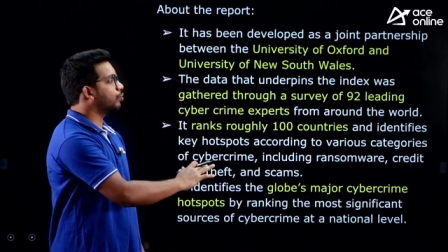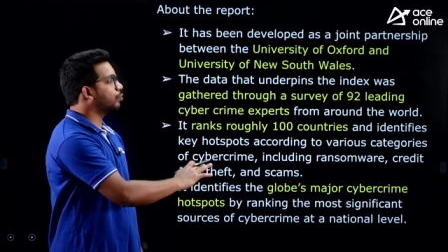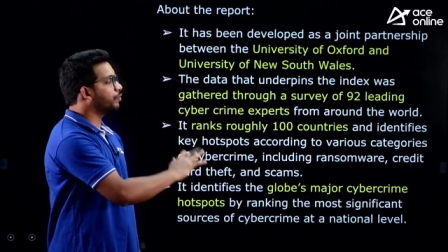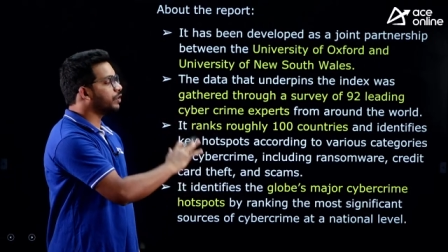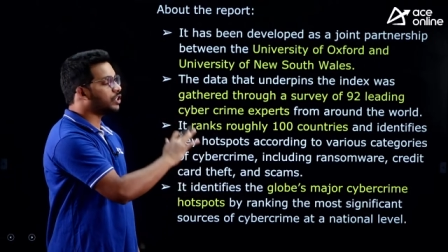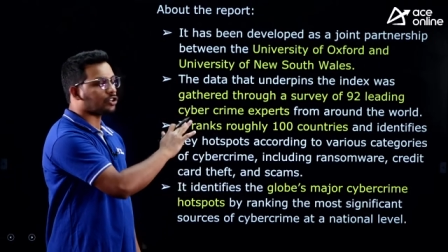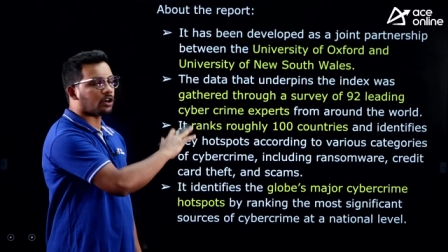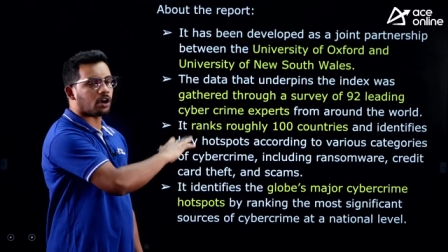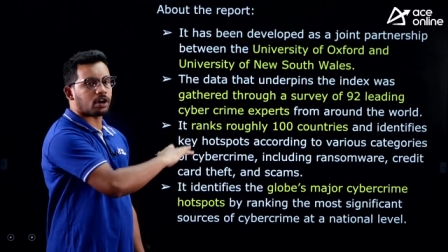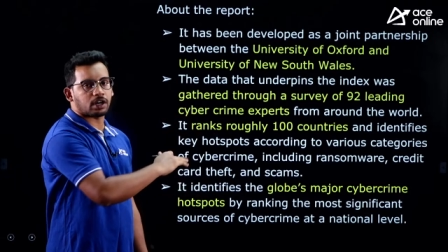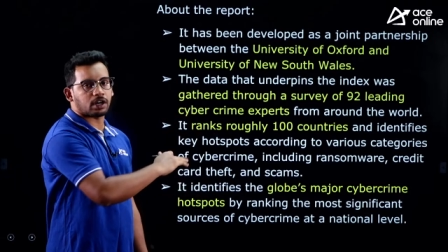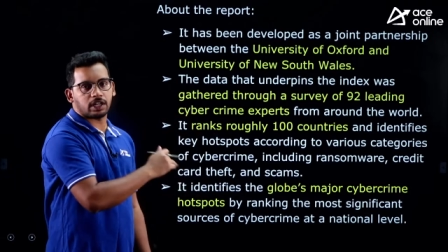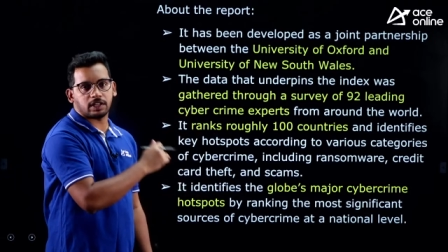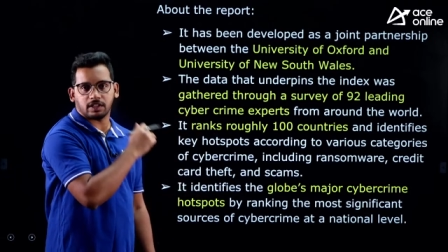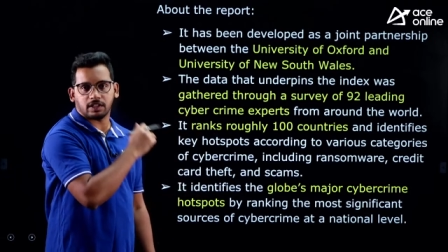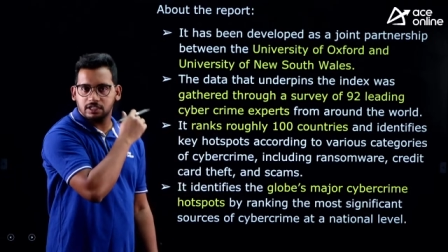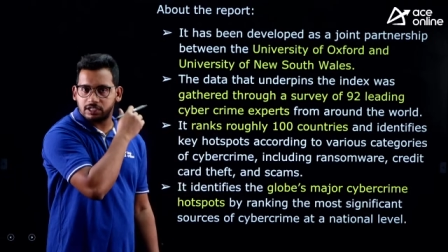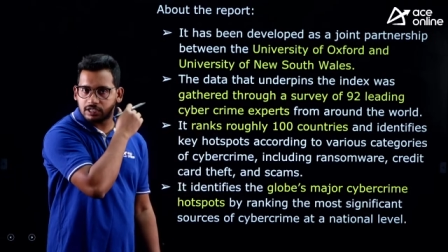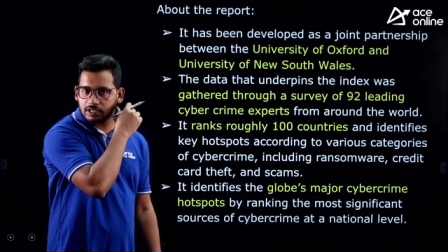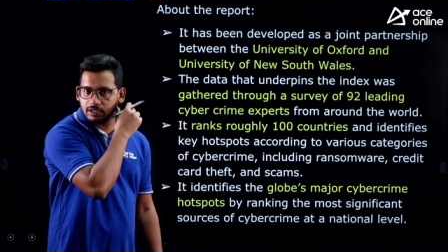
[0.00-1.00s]
which
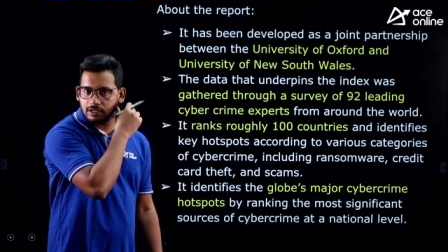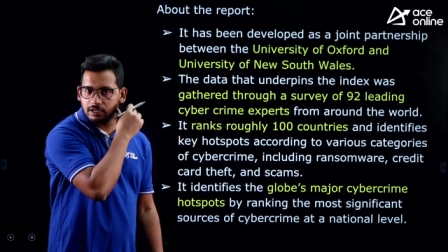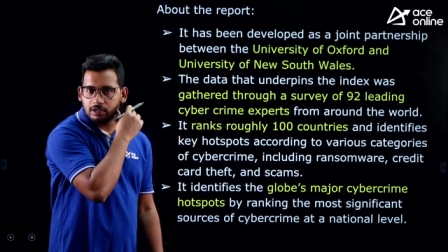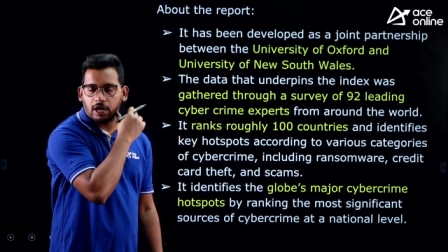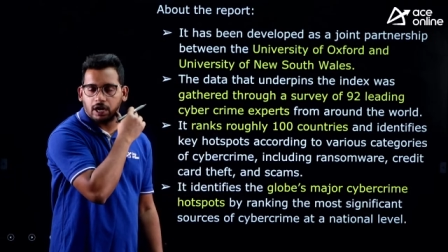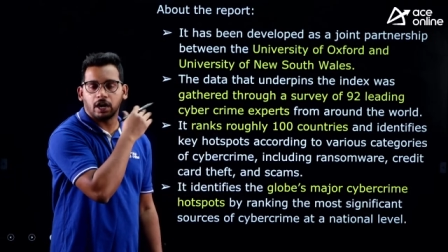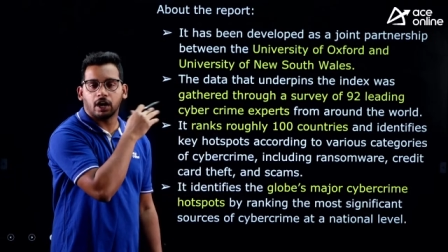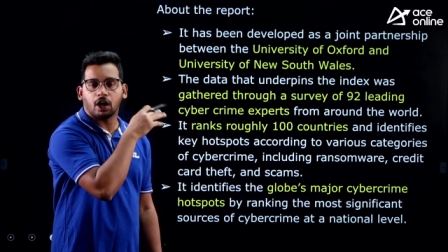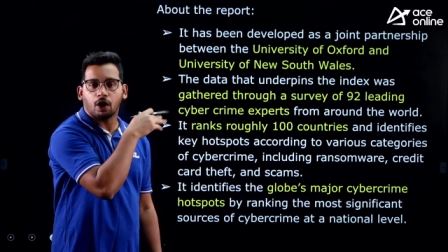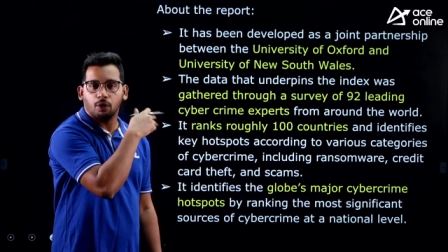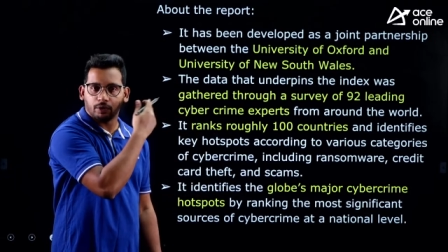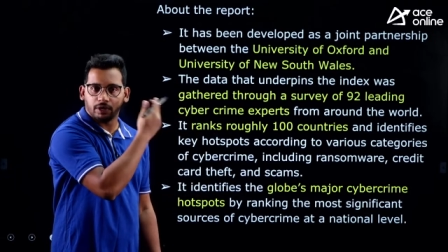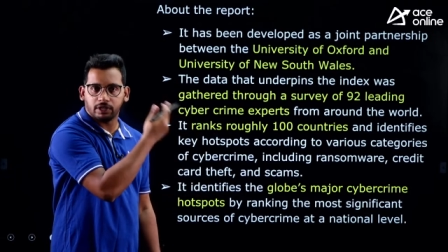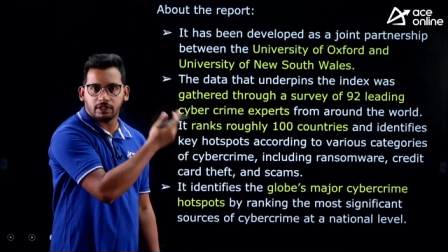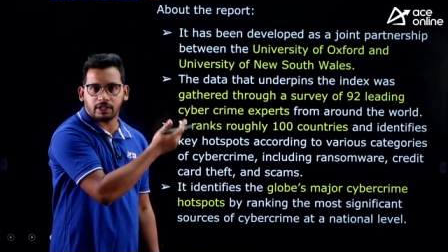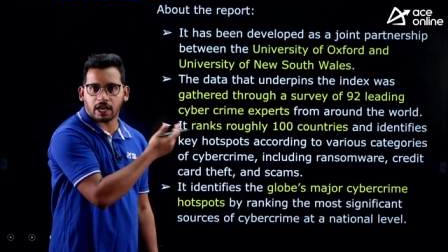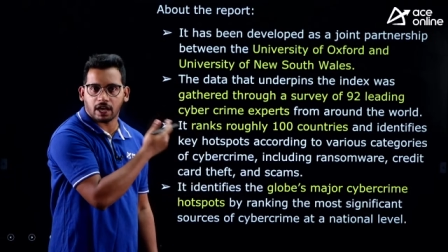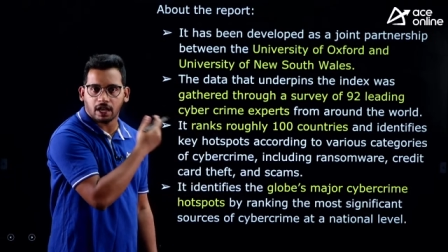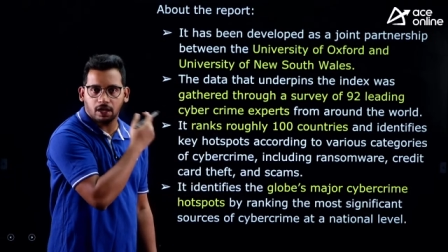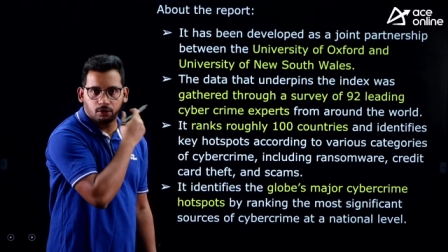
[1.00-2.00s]
organization and how it
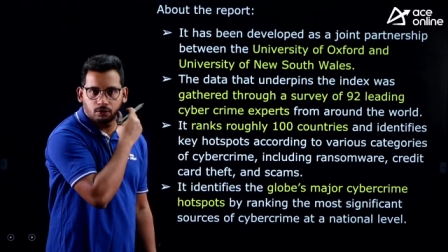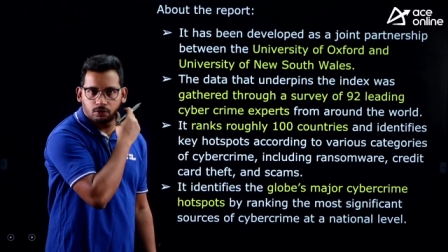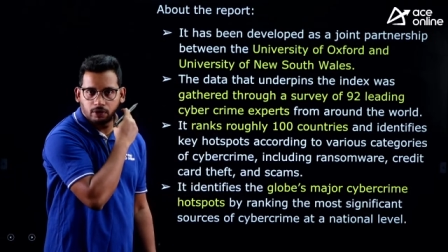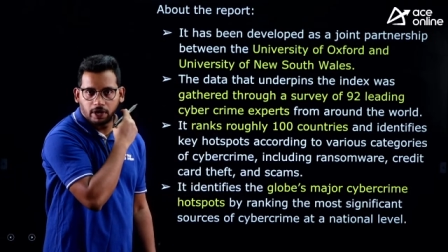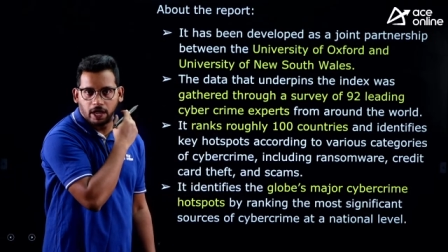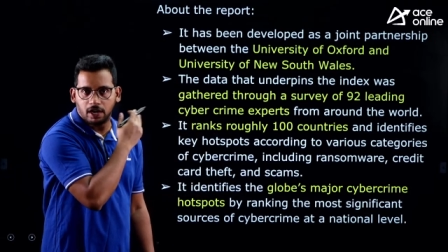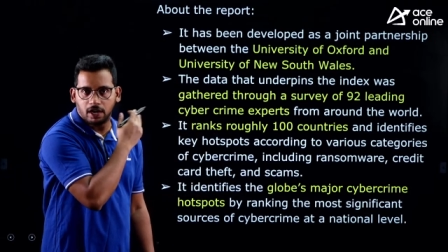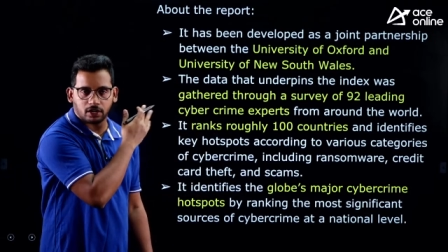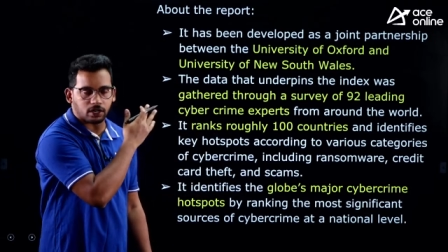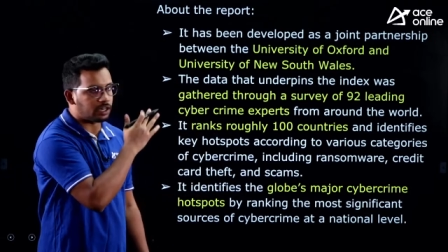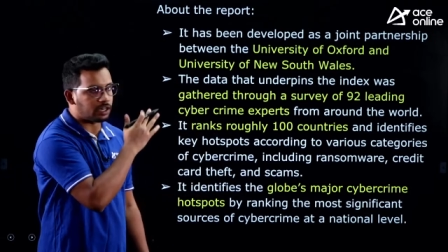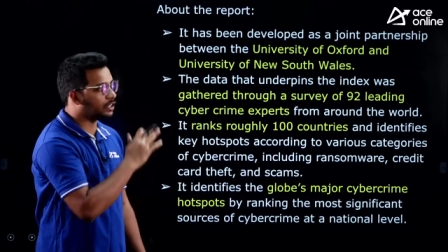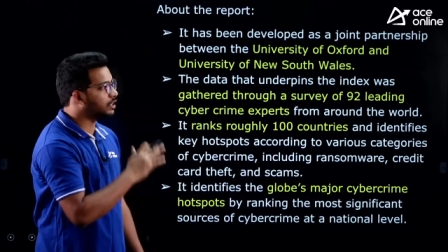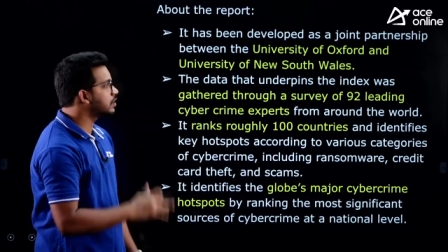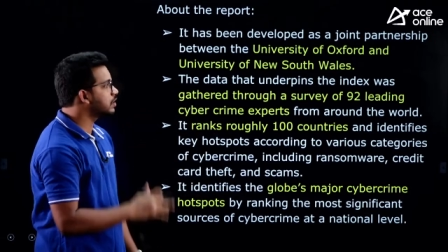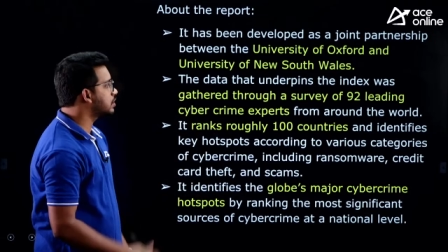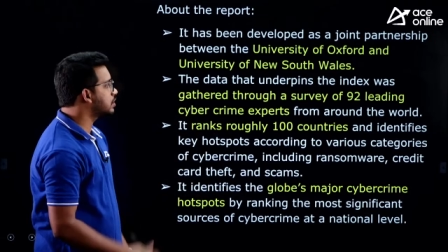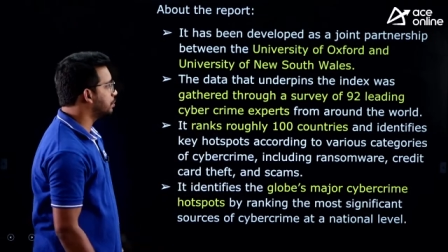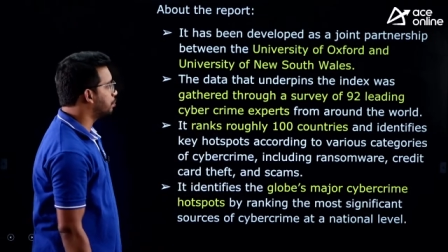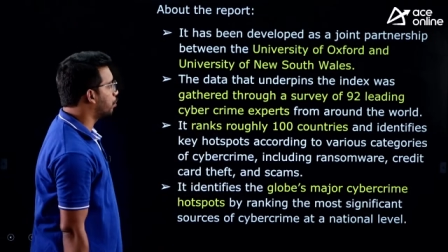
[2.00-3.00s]
they have calculated
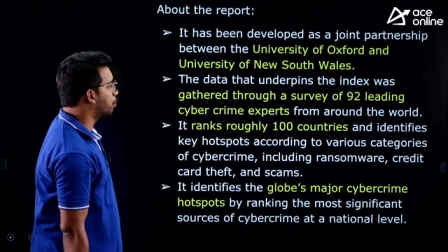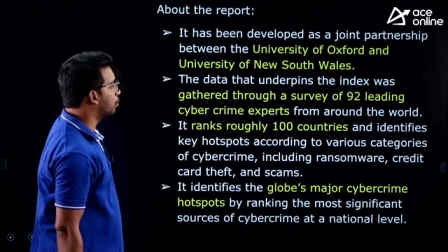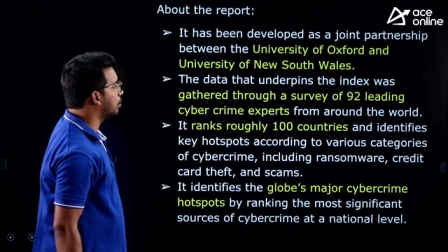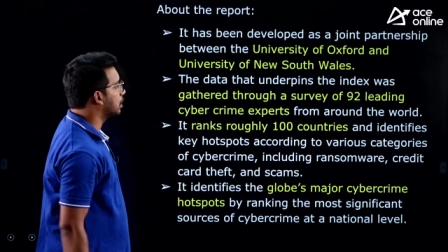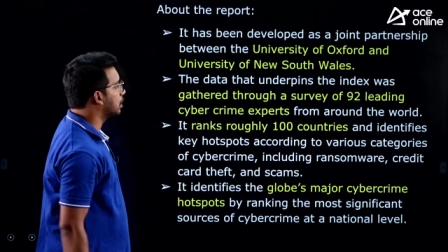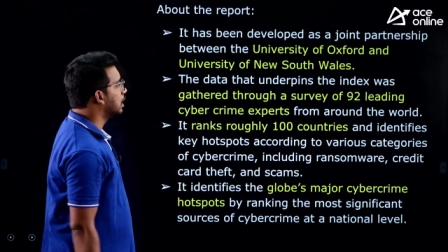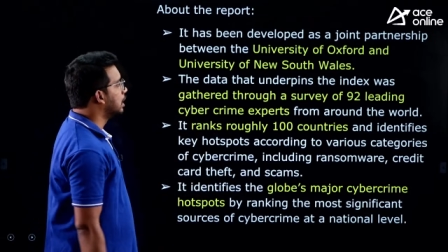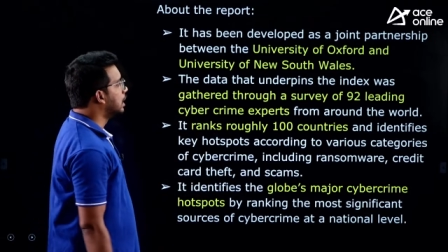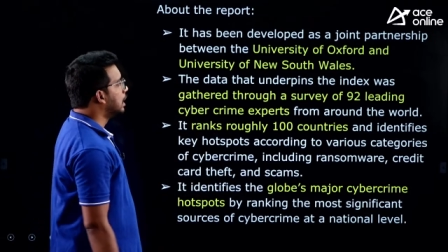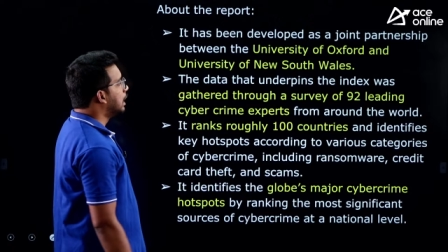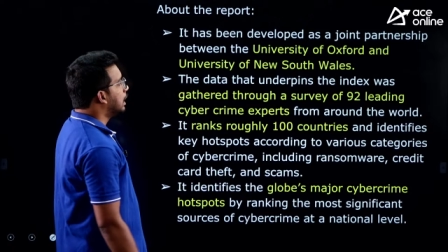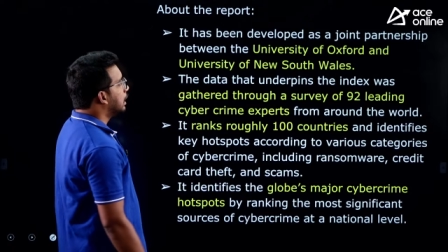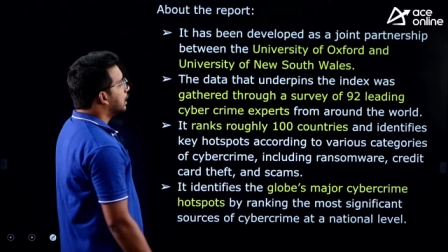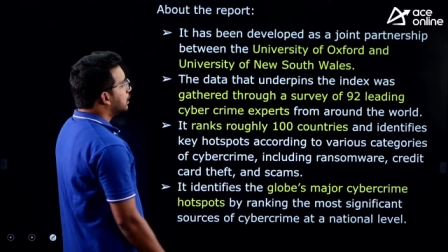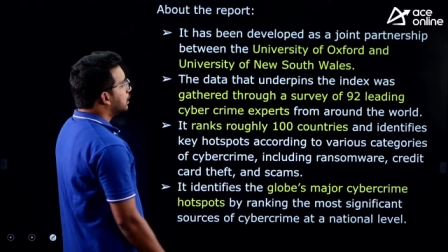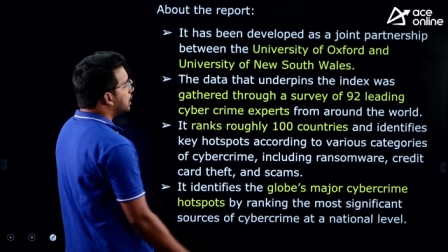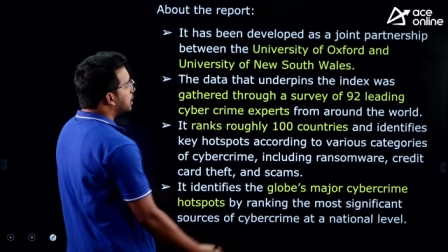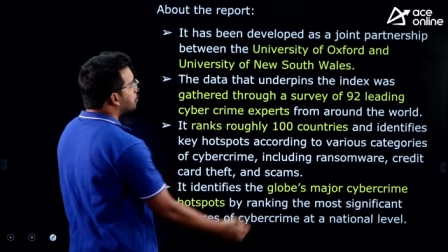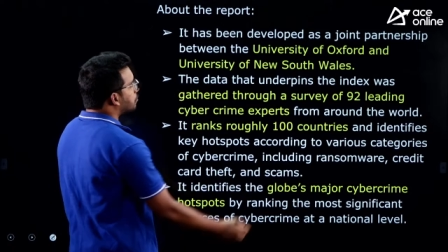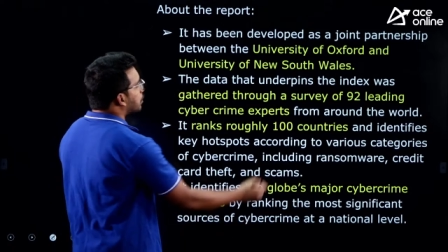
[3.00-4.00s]
this report
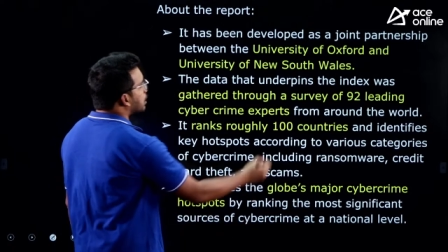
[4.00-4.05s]
this